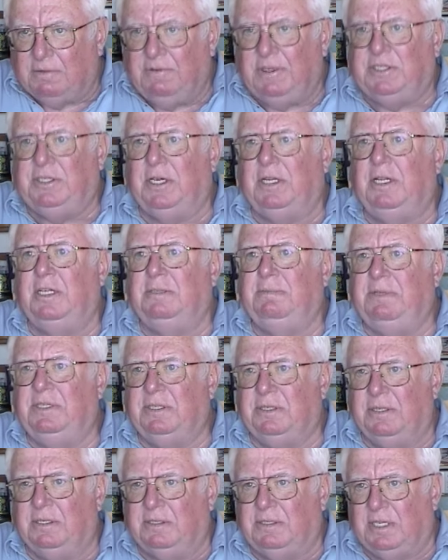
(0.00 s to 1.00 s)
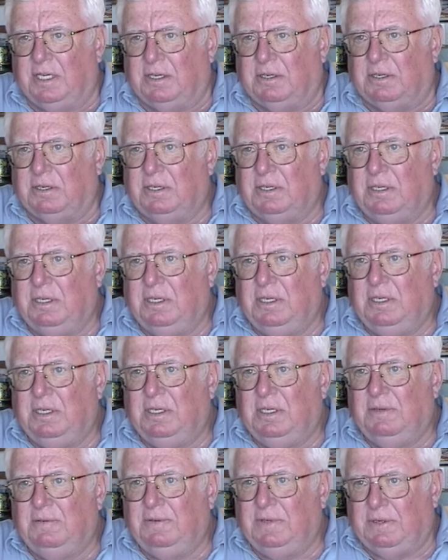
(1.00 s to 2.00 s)
And Richie Gillespie's a good singer,
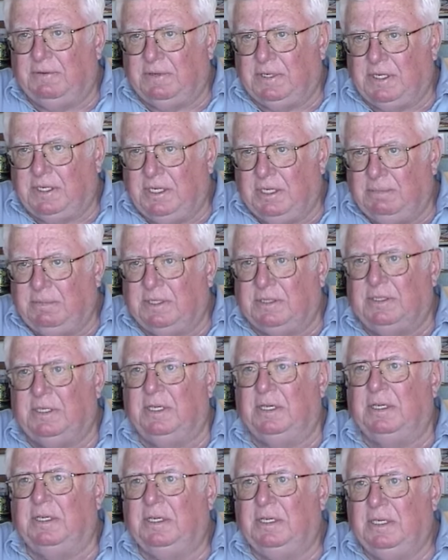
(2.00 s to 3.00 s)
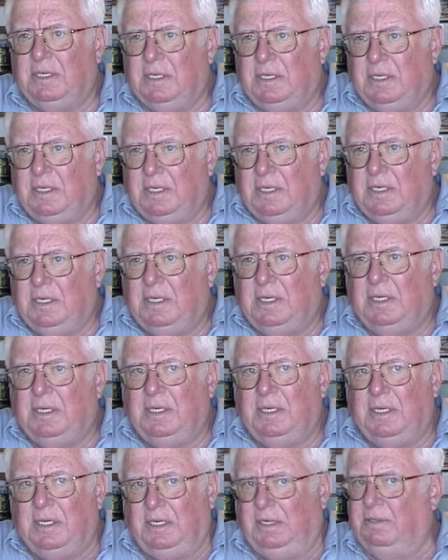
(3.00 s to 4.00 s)
if you ever get him to sing.
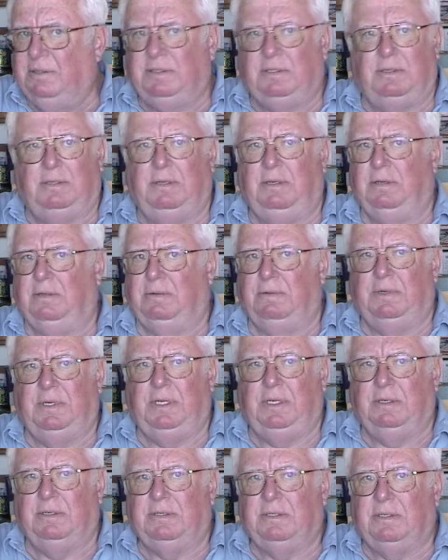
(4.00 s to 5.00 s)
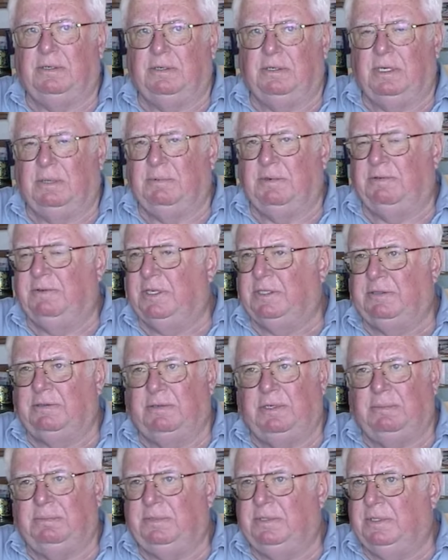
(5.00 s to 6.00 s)
He used to, you know, 20 years ago, him and Rich
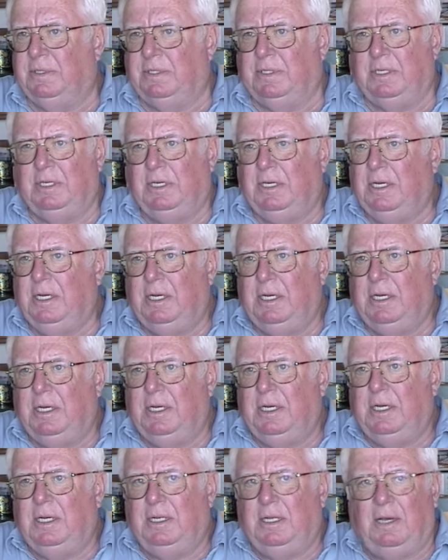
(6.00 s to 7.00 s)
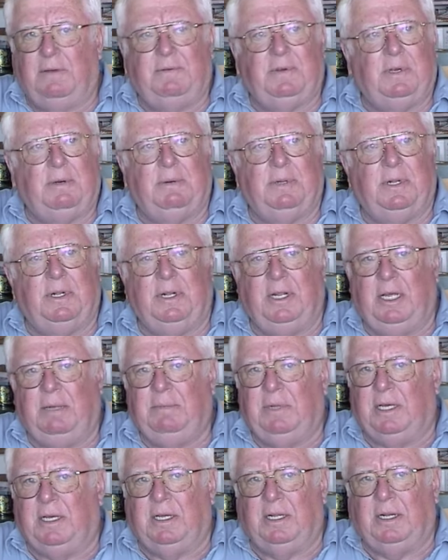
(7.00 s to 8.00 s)
Scripps, I forget what the
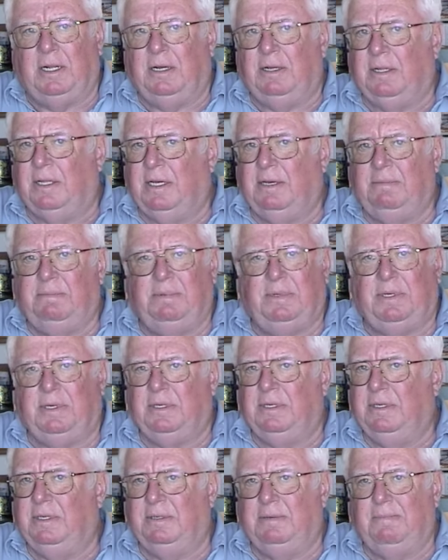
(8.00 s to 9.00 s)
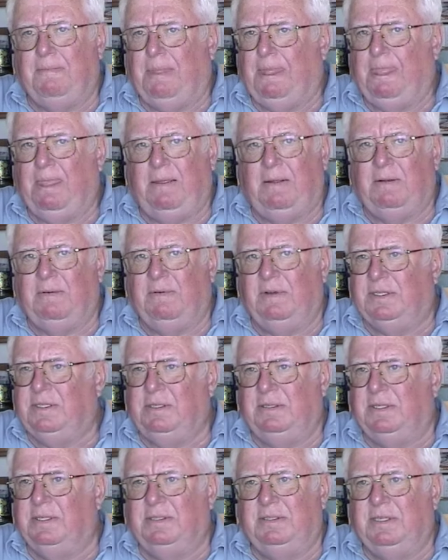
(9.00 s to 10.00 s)
name they had, how they played, and
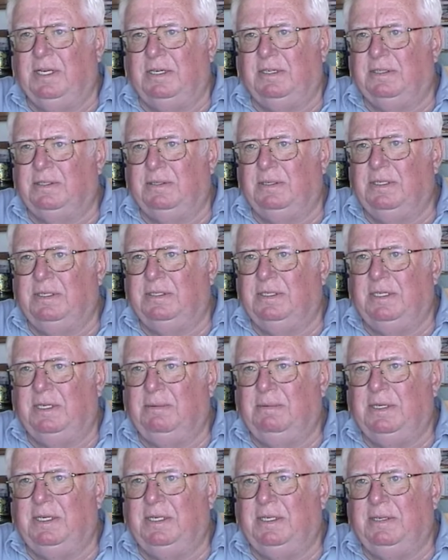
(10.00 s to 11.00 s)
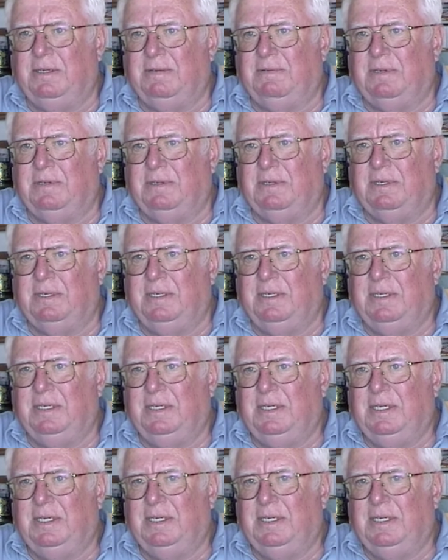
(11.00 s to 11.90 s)
Richie could sing as good as anybody you ever heard.